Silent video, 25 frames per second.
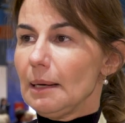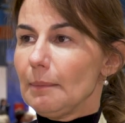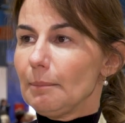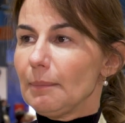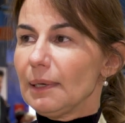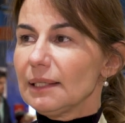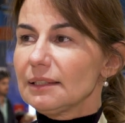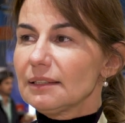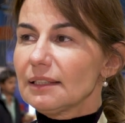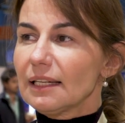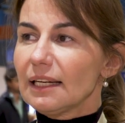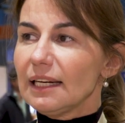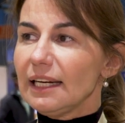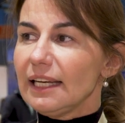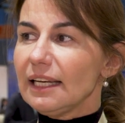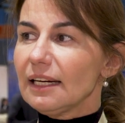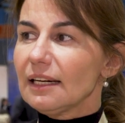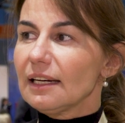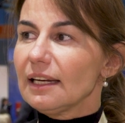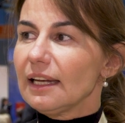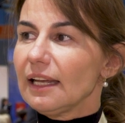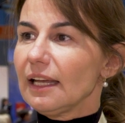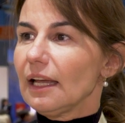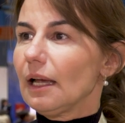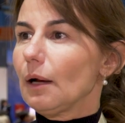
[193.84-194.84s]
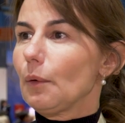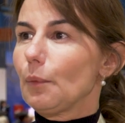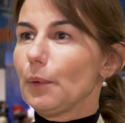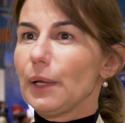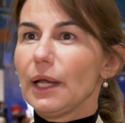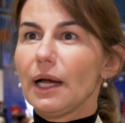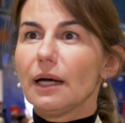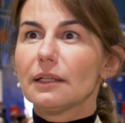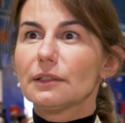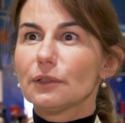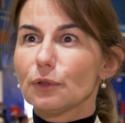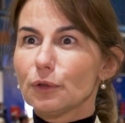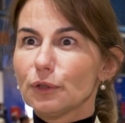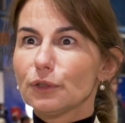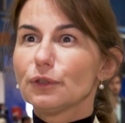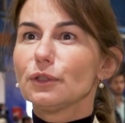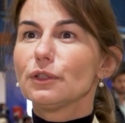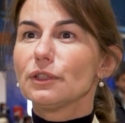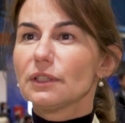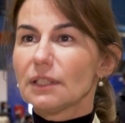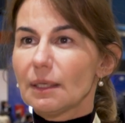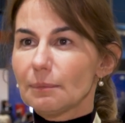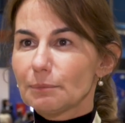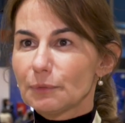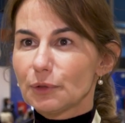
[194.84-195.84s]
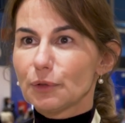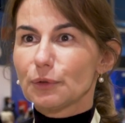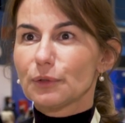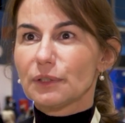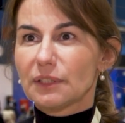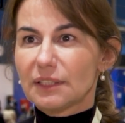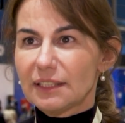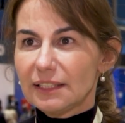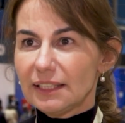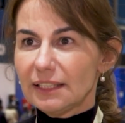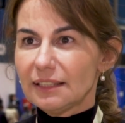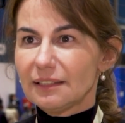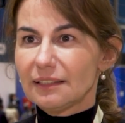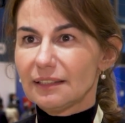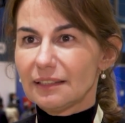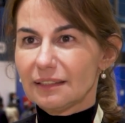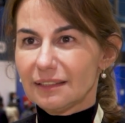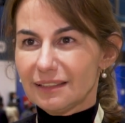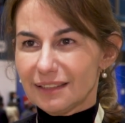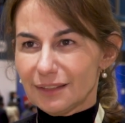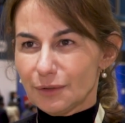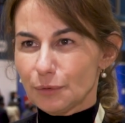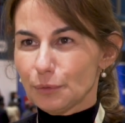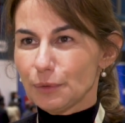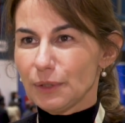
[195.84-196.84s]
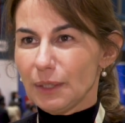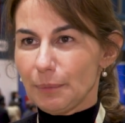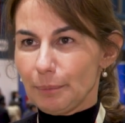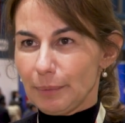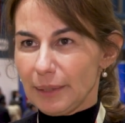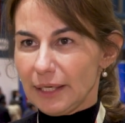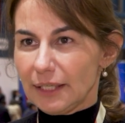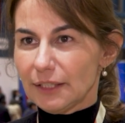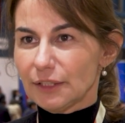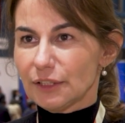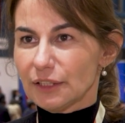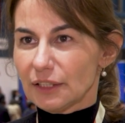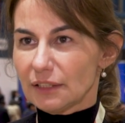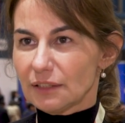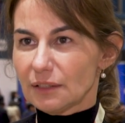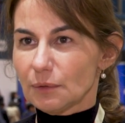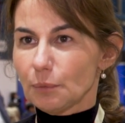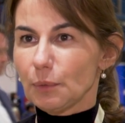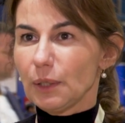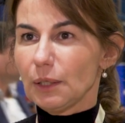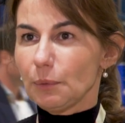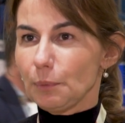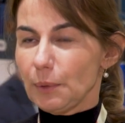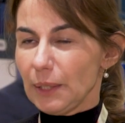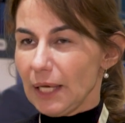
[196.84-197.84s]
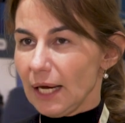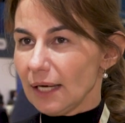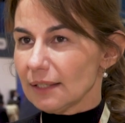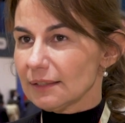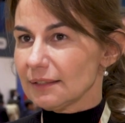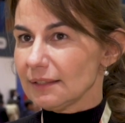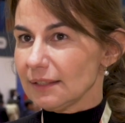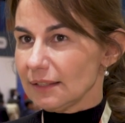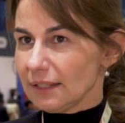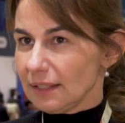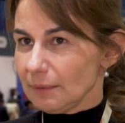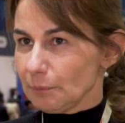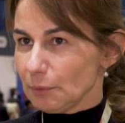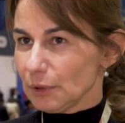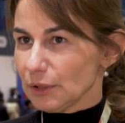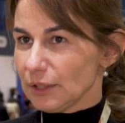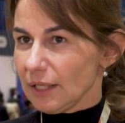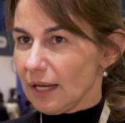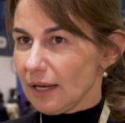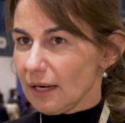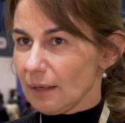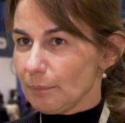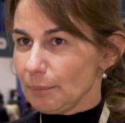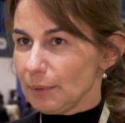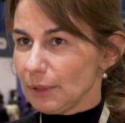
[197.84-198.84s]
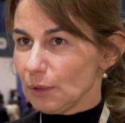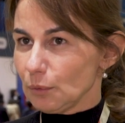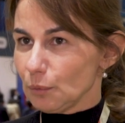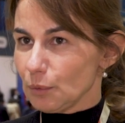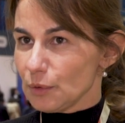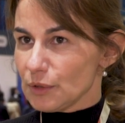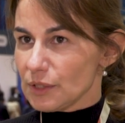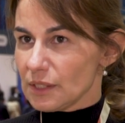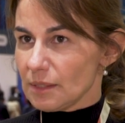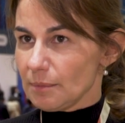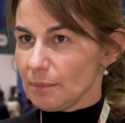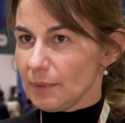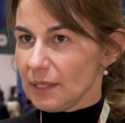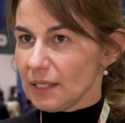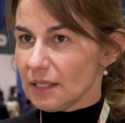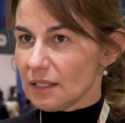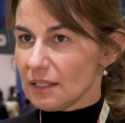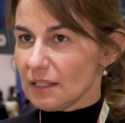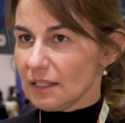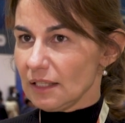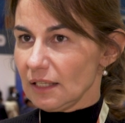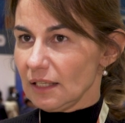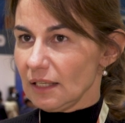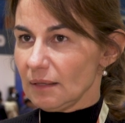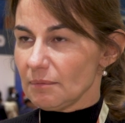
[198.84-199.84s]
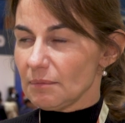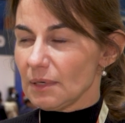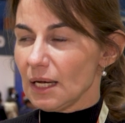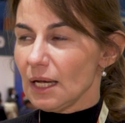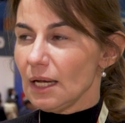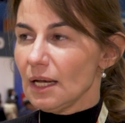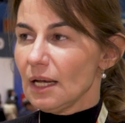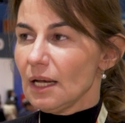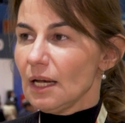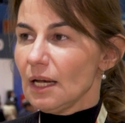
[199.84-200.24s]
But clearly, we add also some toxicity to the patients when we add the chemotherapy to osimertinib.